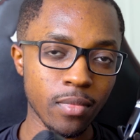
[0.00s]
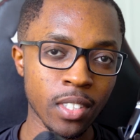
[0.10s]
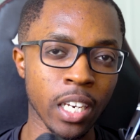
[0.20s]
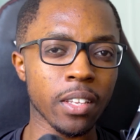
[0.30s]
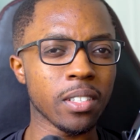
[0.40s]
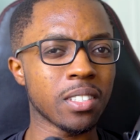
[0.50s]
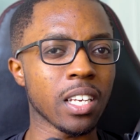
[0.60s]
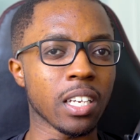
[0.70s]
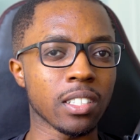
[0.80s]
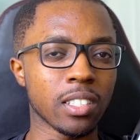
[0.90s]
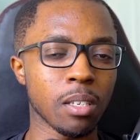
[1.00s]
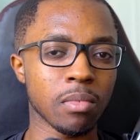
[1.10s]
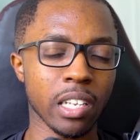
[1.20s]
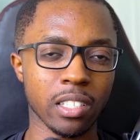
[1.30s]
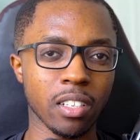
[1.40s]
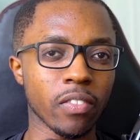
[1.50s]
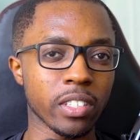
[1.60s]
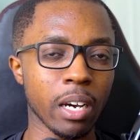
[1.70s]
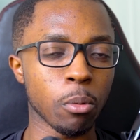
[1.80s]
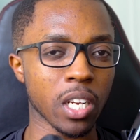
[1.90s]
yeah, this thing seems like something
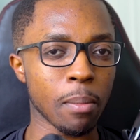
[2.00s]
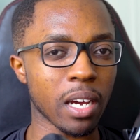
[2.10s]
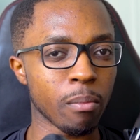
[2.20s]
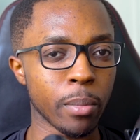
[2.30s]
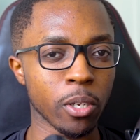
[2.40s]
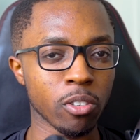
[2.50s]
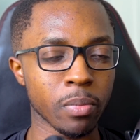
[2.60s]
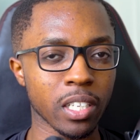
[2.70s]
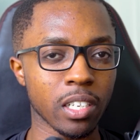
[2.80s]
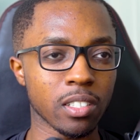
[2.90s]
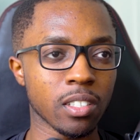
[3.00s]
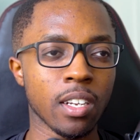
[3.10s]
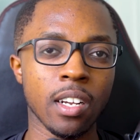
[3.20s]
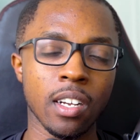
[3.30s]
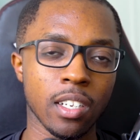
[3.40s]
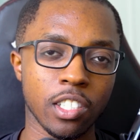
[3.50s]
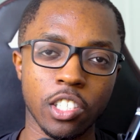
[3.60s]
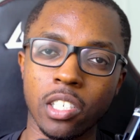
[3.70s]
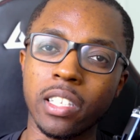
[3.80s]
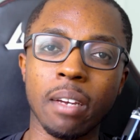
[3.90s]
that would come out of Build, because
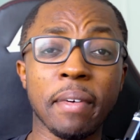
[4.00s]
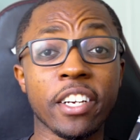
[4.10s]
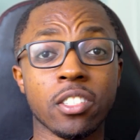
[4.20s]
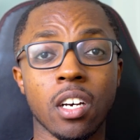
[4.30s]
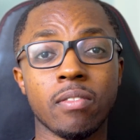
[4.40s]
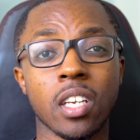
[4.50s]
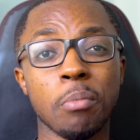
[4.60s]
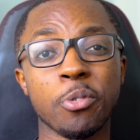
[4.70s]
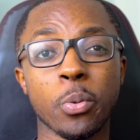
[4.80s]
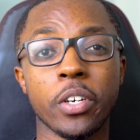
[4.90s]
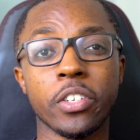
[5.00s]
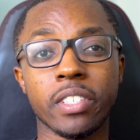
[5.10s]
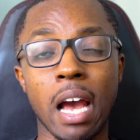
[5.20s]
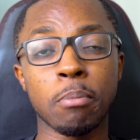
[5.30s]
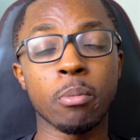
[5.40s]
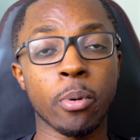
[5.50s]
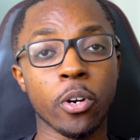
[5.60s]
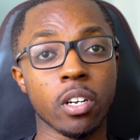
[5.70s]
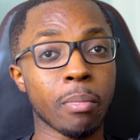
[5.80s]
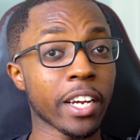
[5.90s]
just like Microsoft Teams, where there's app
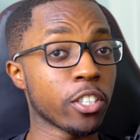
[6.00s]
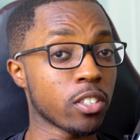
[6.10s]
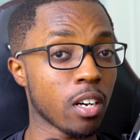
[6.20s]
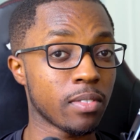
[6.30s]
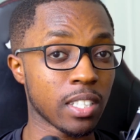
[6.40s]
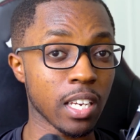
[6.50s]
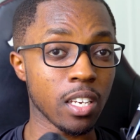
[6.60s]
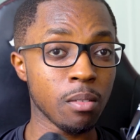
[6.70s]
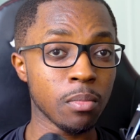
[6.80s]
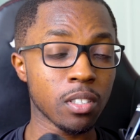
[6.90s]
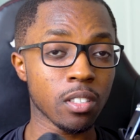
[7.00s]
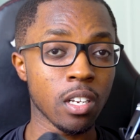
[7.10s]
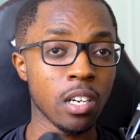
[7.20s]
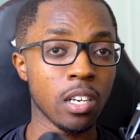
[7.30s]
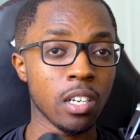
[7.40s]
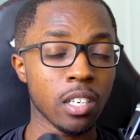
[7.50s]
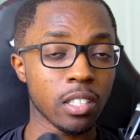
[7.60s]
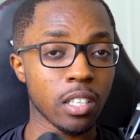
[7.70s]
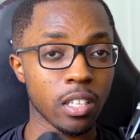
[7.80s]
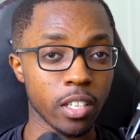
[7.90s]
support on Microsoft Teams,
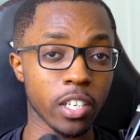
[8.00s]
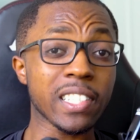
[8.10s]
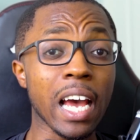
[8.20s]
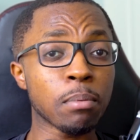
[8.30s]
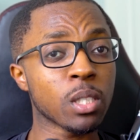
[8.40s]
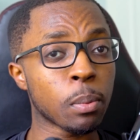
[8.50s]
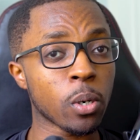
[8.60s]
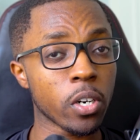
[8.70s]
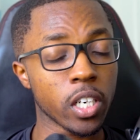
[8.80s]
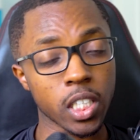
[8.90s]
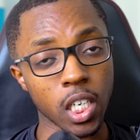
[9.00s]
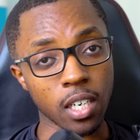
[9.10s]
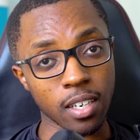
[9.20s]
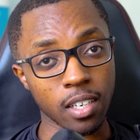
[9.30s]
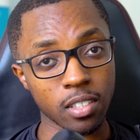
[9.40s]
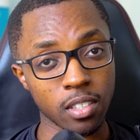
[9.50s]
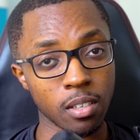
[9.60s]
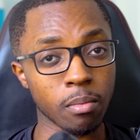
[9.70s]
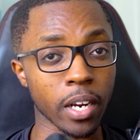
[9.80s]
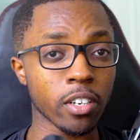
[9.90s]
there's app support on
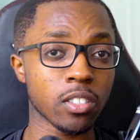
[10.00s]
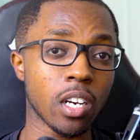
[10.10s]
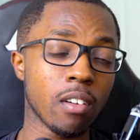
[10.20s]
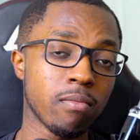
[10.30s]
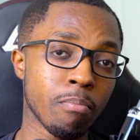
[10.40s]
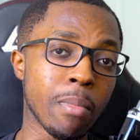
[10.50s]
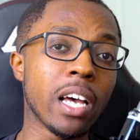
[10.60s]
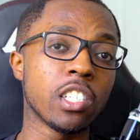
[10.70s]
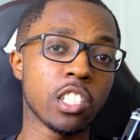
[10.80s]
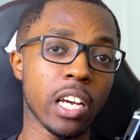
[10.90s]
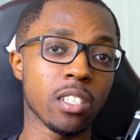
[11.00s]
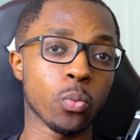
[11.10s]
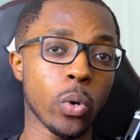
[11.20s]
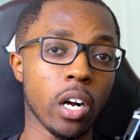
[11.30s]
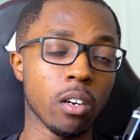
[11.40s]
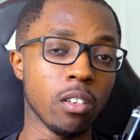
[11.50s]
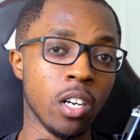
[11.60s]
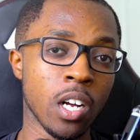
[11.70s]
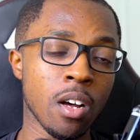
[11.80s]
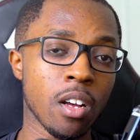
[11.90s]
Microsoft Mesh as well.
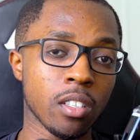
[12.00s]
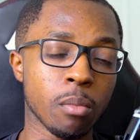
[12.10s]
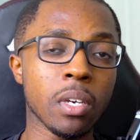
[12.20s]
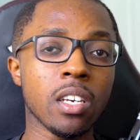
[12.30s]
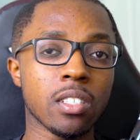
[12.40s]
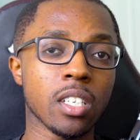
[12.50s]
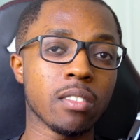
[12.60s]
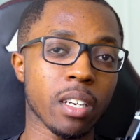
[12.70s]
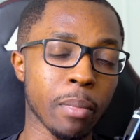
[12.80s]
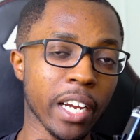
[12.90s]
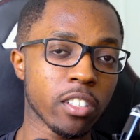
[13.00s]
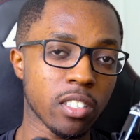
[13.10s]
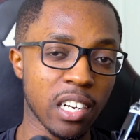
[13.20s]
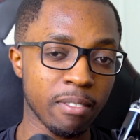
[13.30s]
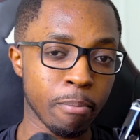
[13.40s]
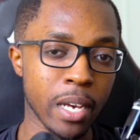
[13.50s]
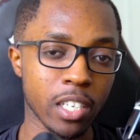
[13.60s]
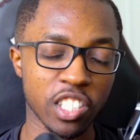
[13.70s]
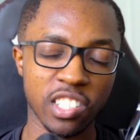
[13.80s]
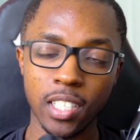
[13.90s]
To me, it seems like Microsoft
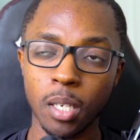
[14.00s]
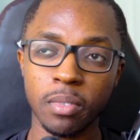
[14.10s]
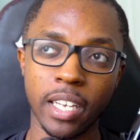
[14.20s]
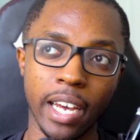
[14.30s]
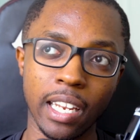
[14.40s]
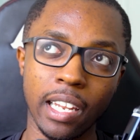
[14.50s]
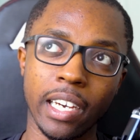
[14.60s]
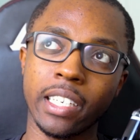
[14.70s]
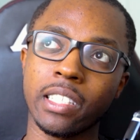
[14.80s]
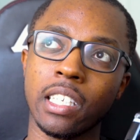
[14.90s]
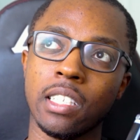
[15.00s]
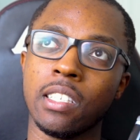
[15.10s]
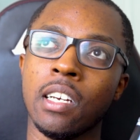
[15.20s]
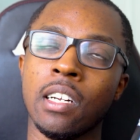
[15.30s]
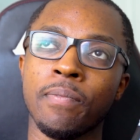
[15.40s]
Mesh seems kind of like the